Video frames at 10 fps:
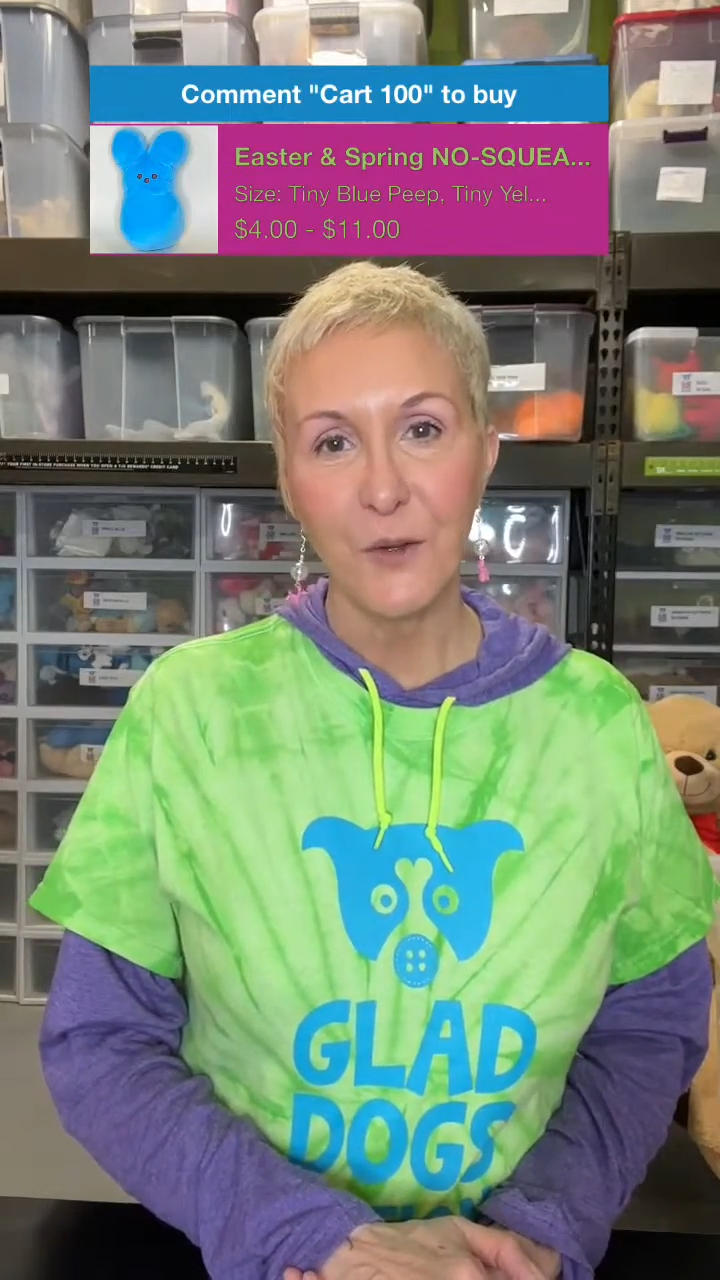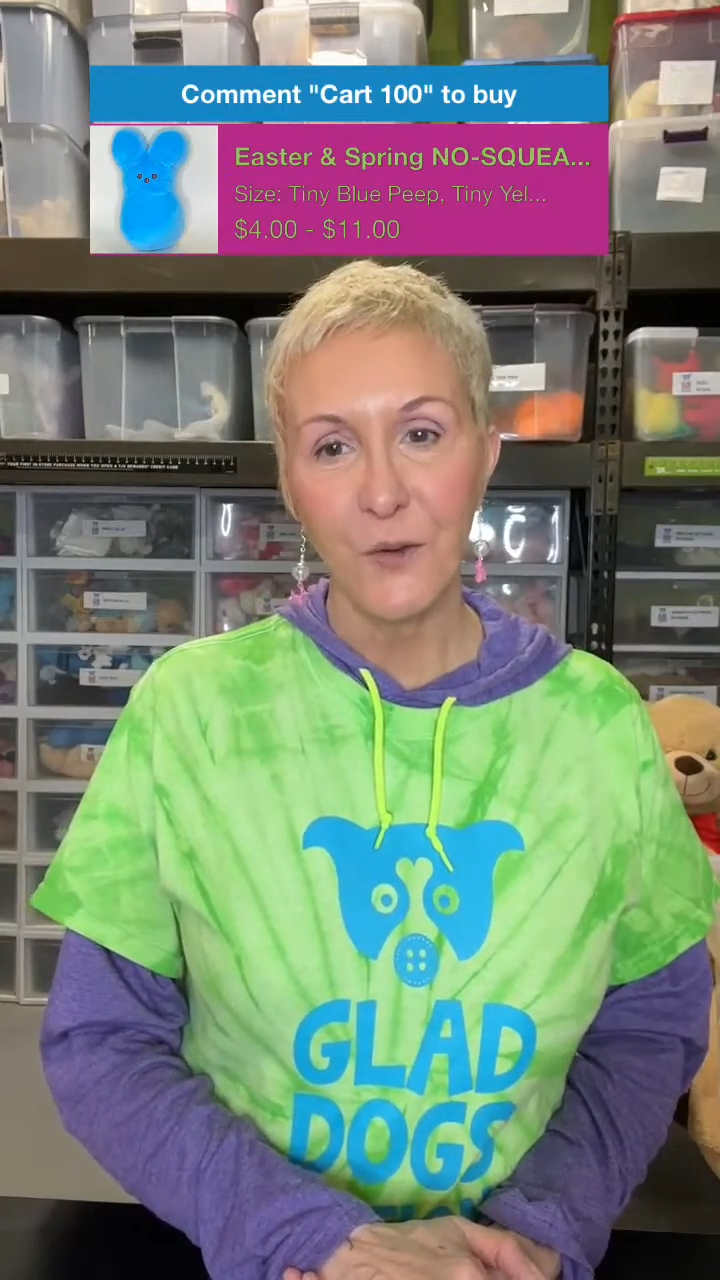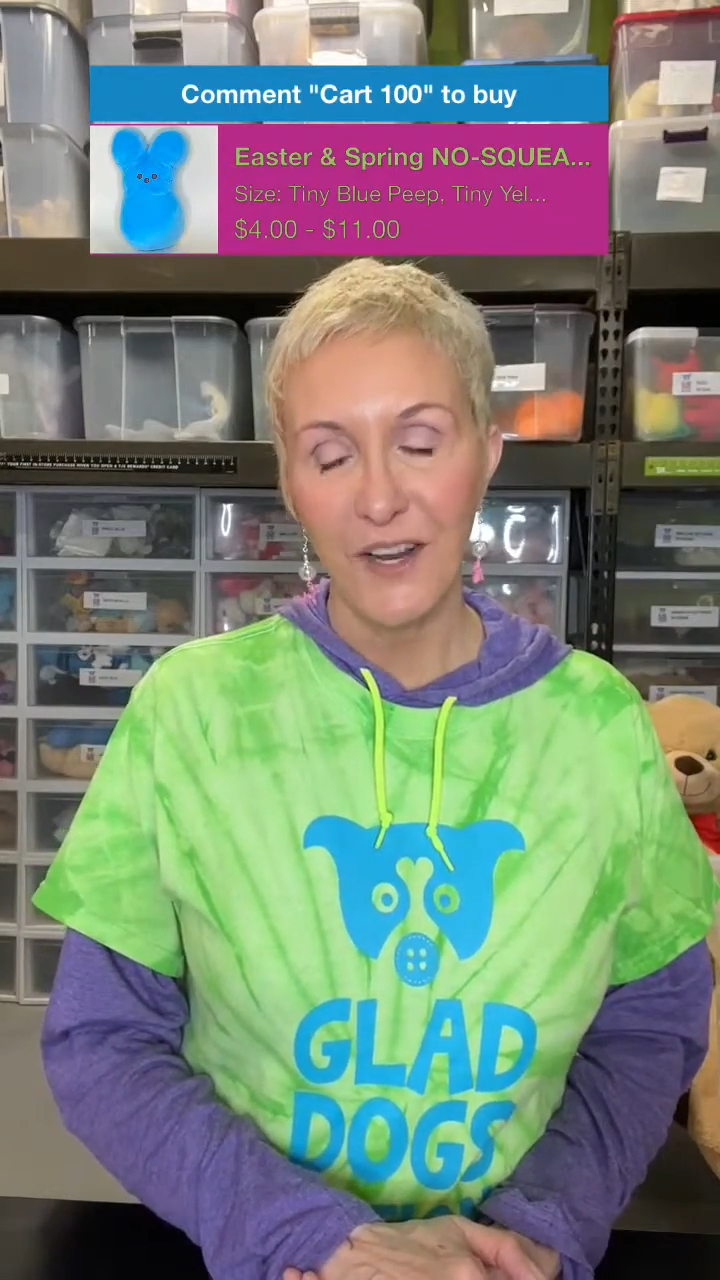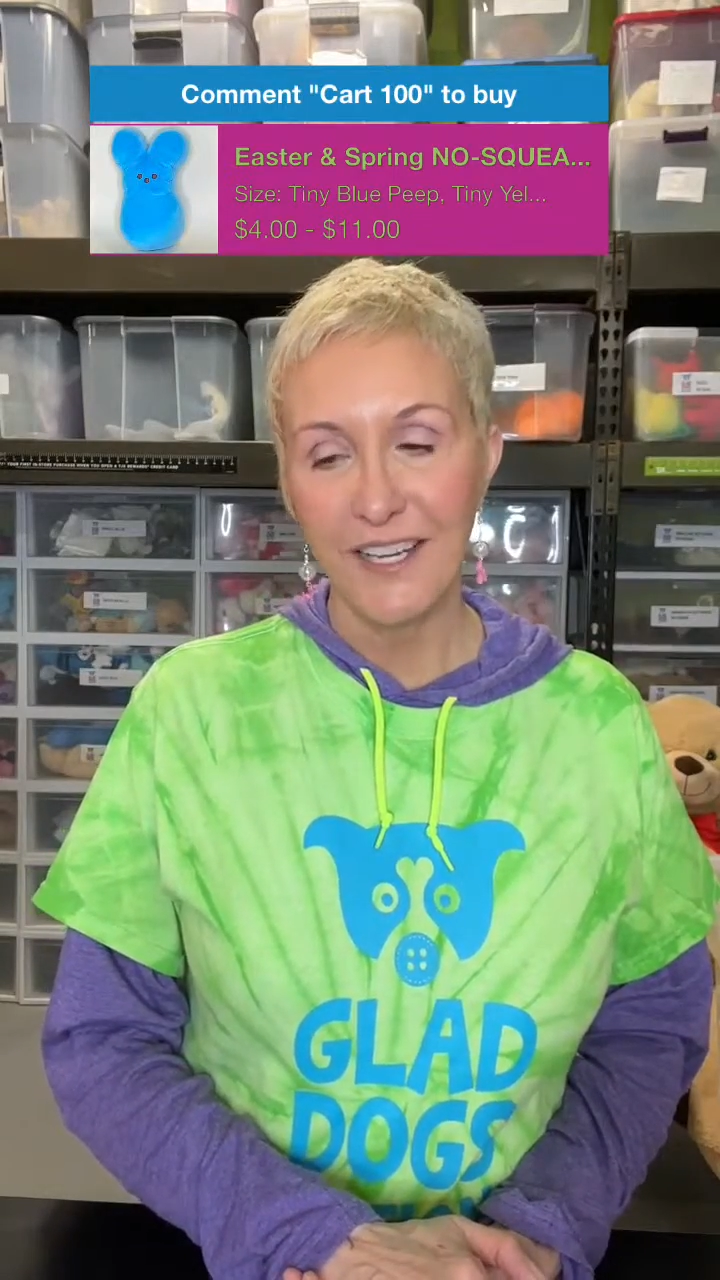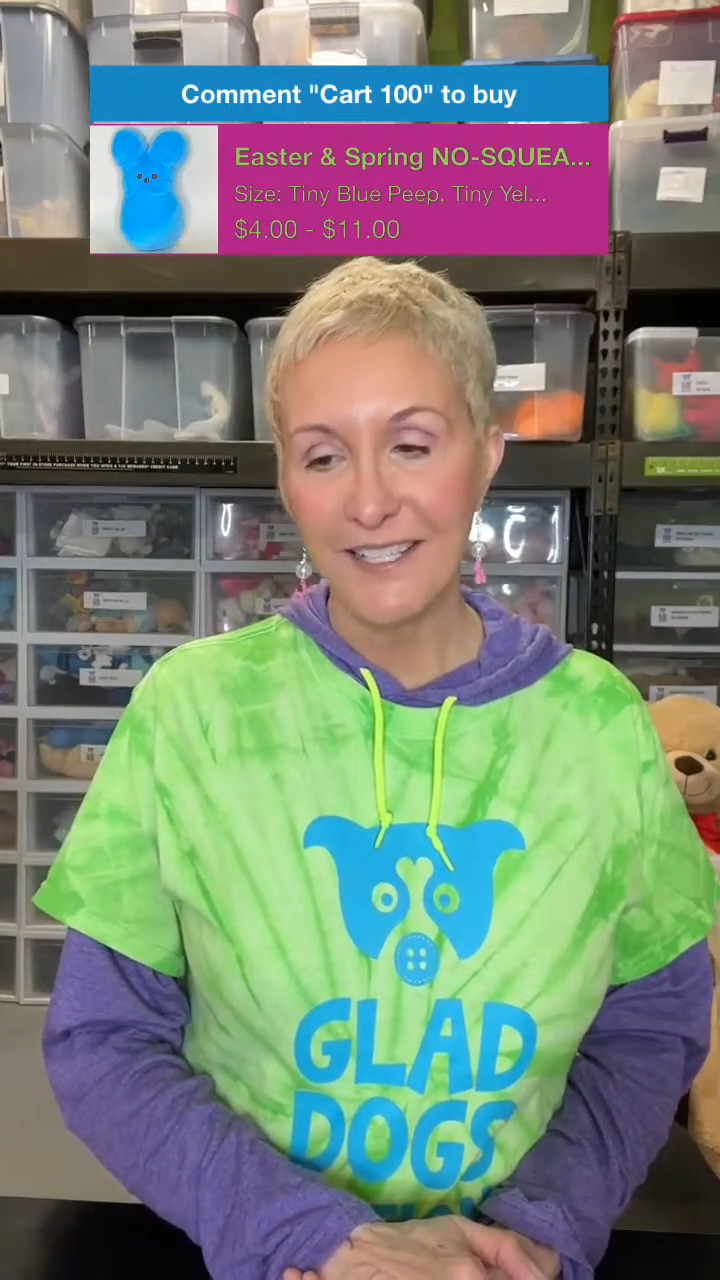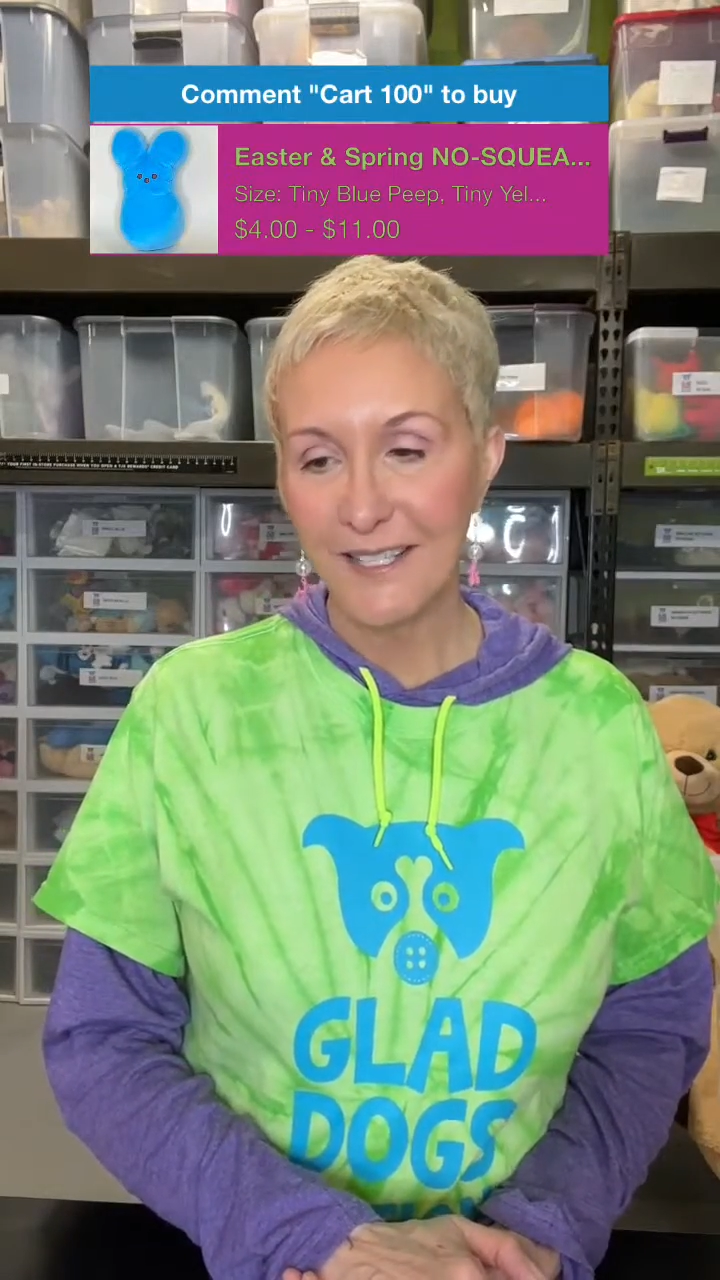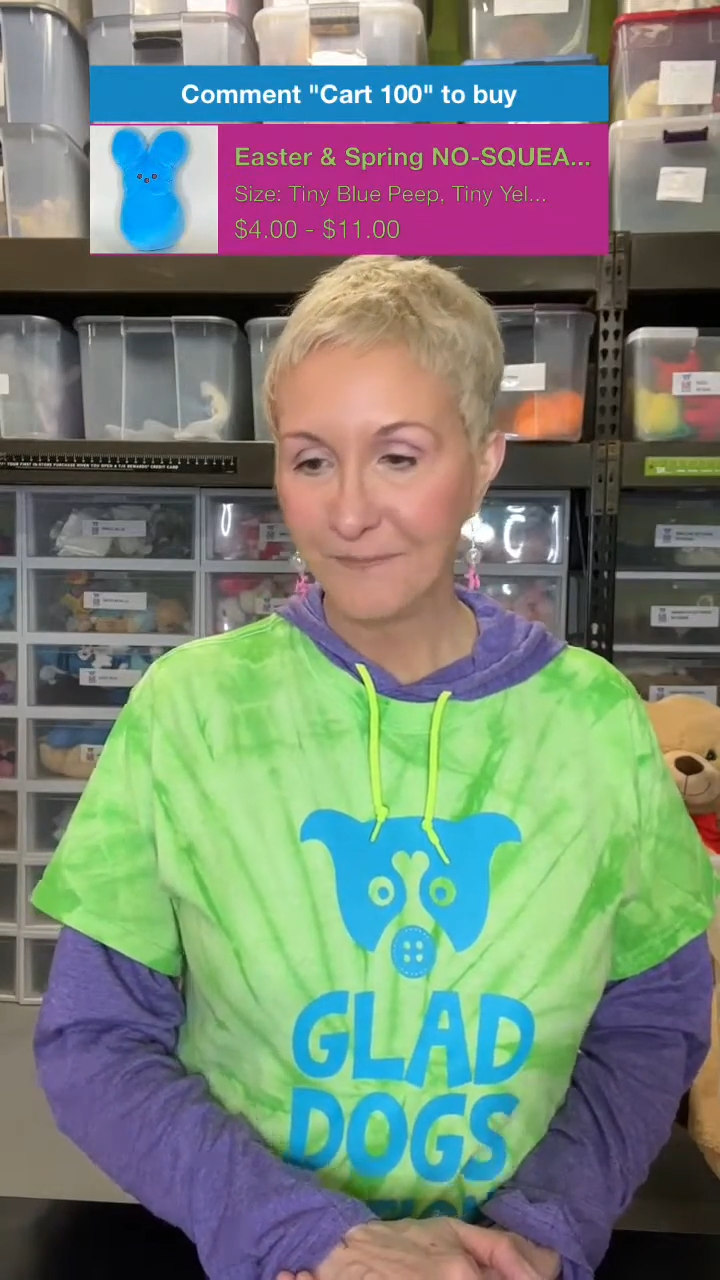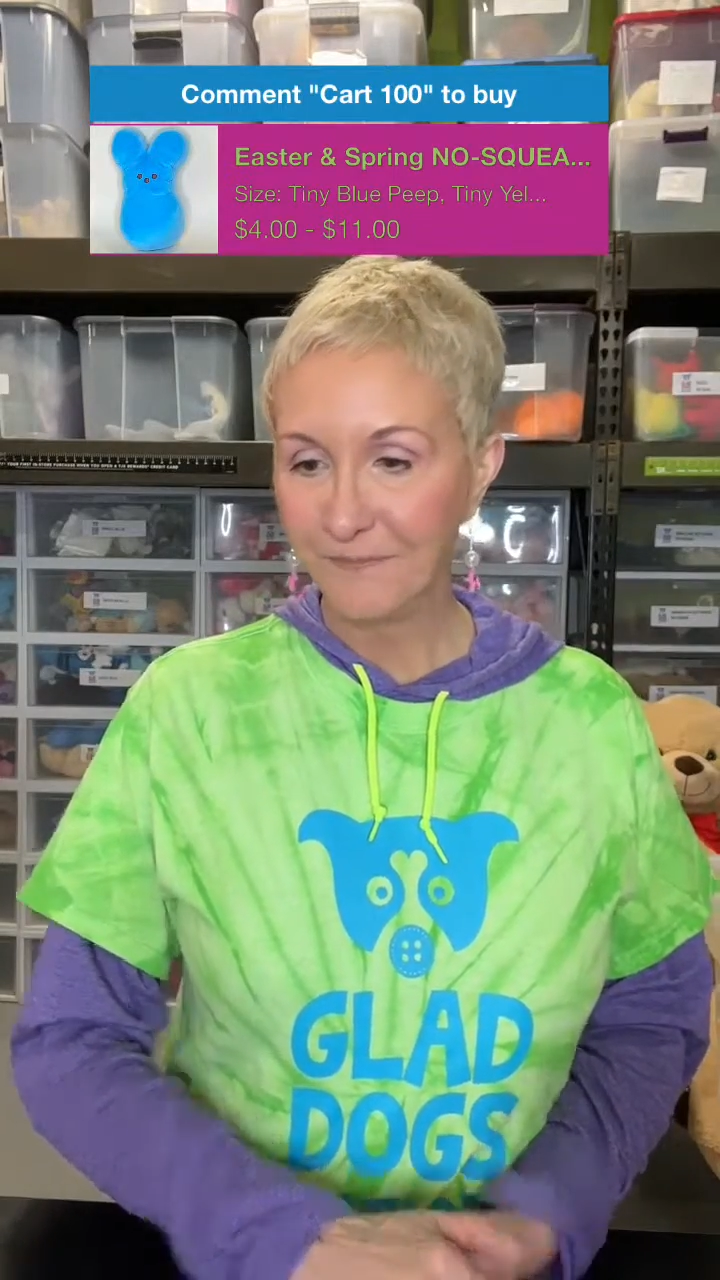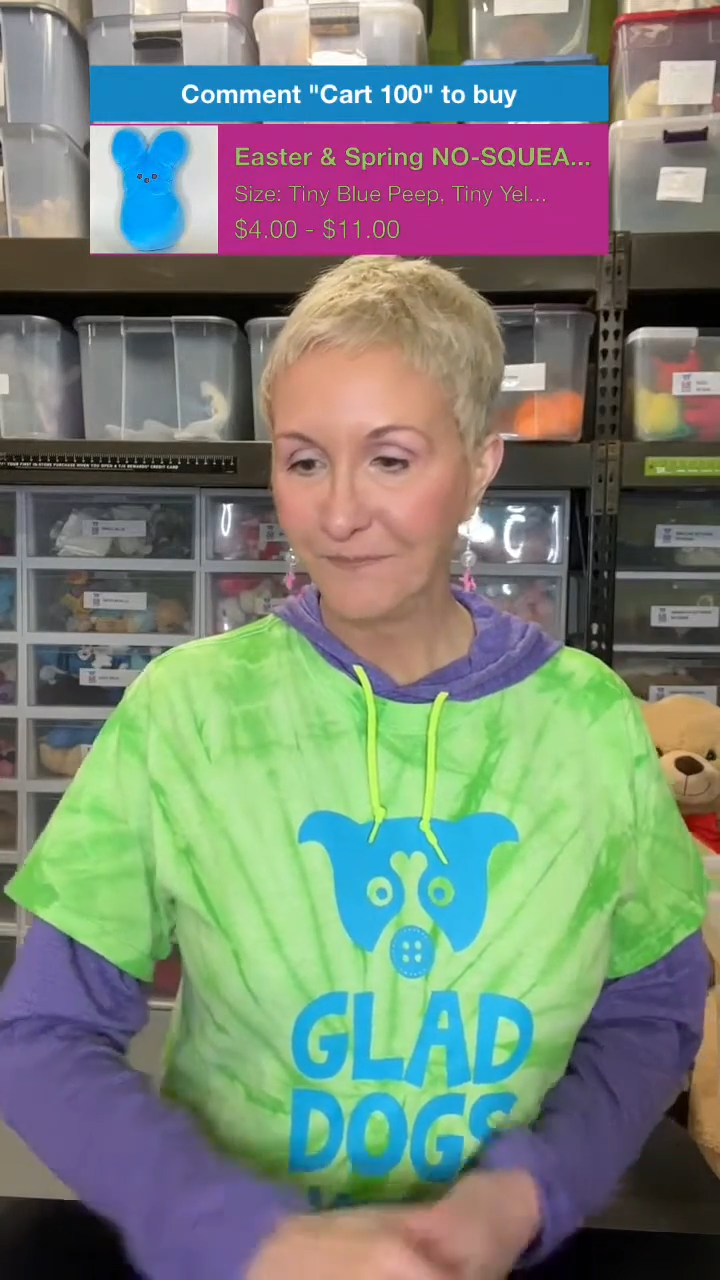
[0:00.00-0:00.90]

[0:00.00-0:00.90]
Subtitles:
toys.